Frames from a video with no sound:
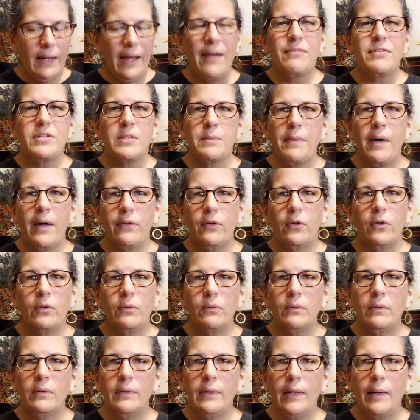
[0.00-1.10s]
I have some
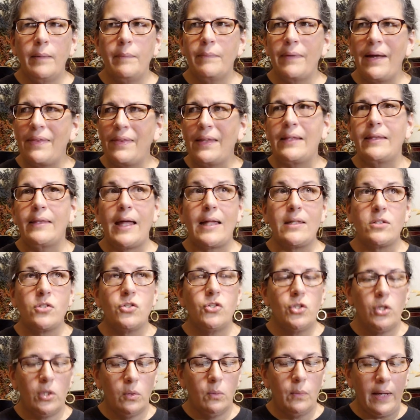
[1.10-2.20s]
other, I think that's
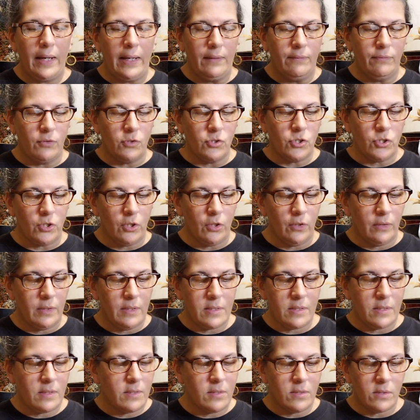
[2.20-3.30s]
2 weight for sure.
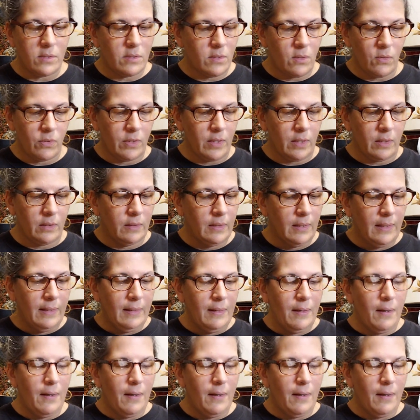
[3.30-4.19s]
This is so thin.